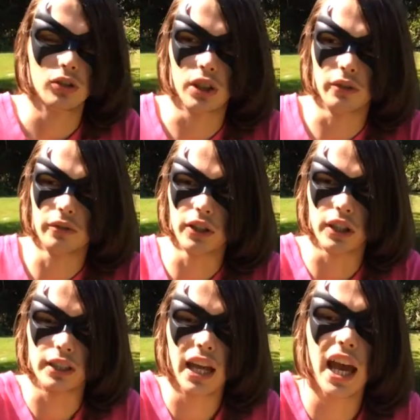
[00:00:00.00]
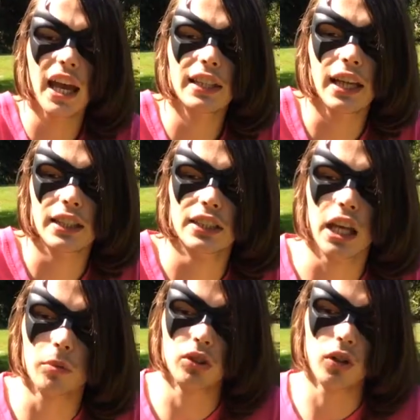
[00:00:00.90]
till they reveal at the end that his
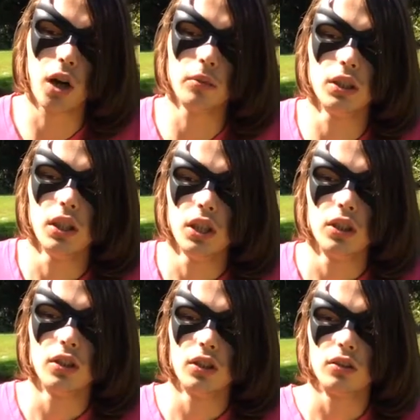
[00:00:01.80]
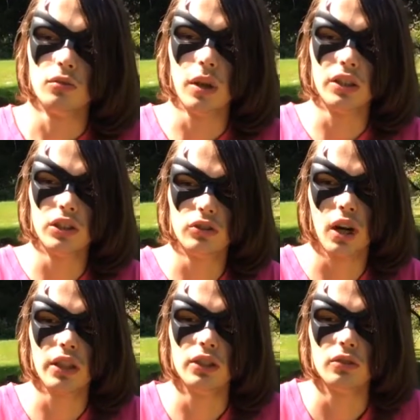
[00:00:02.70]
name is Robin, basically
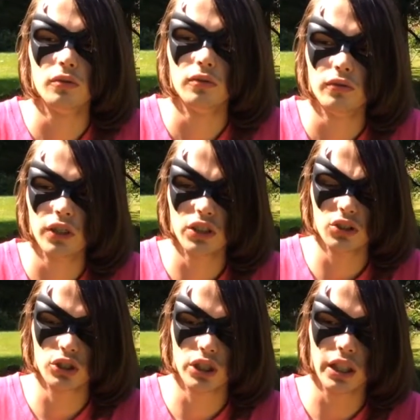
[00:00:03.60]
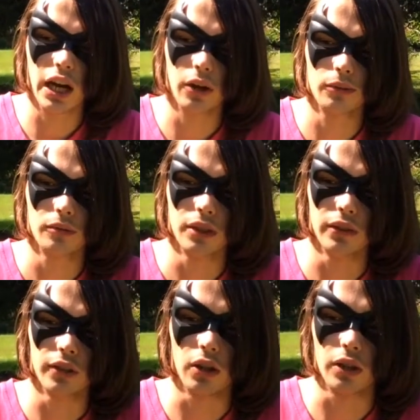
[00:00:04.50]
try to figure shit out,
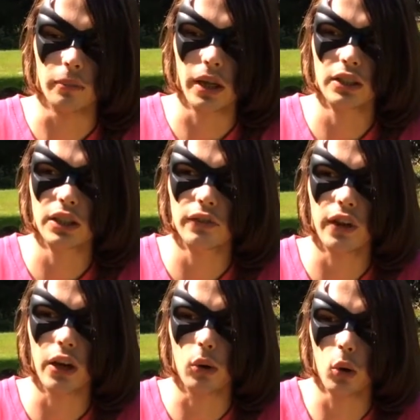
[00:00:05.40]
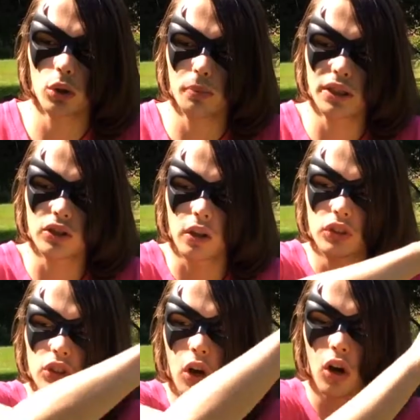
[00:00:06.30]
even though they basically fail. All the police
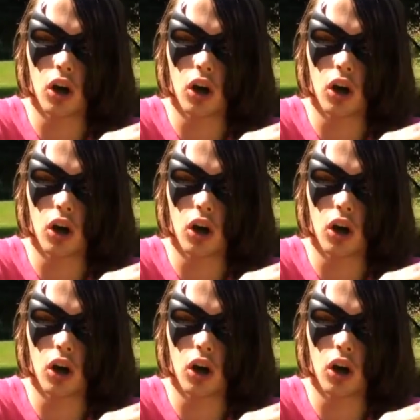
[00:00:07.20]
officers are